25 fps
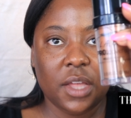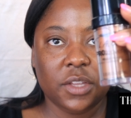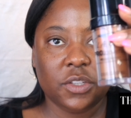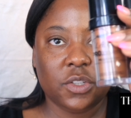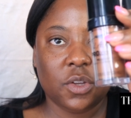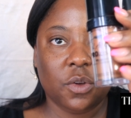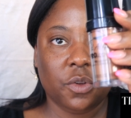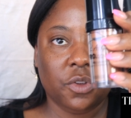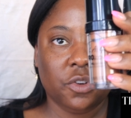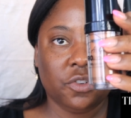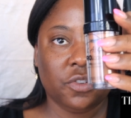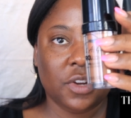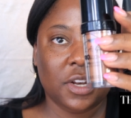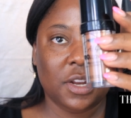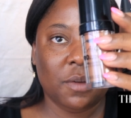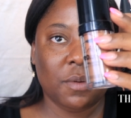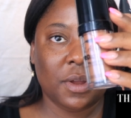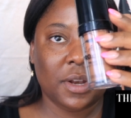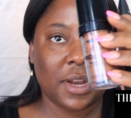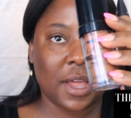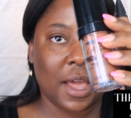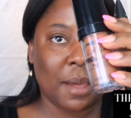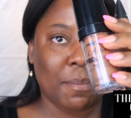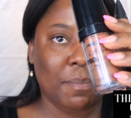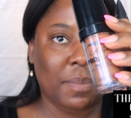So usually
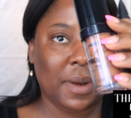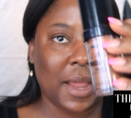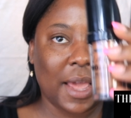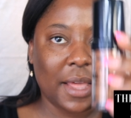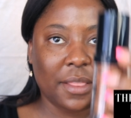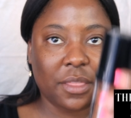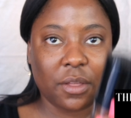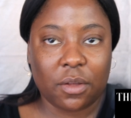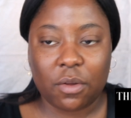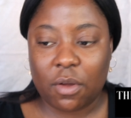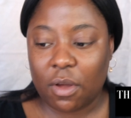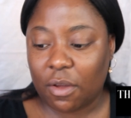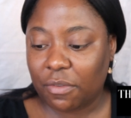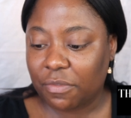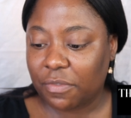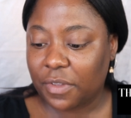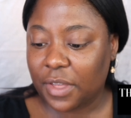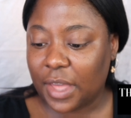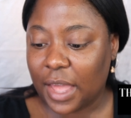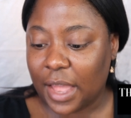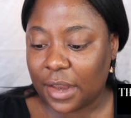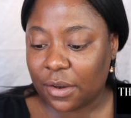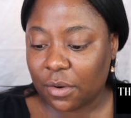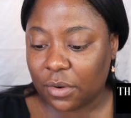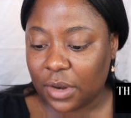when I apply the
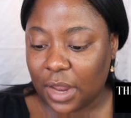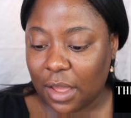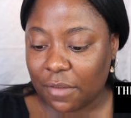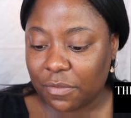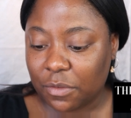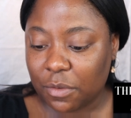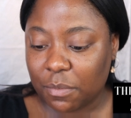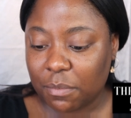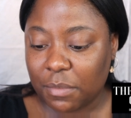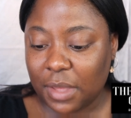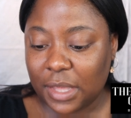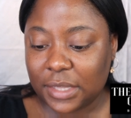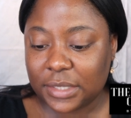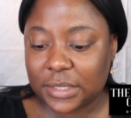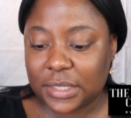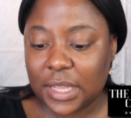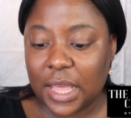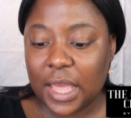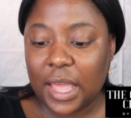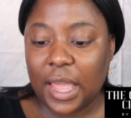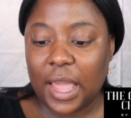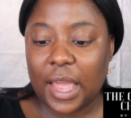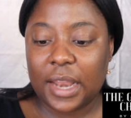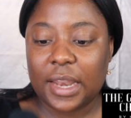Coffee, I don't have to mix.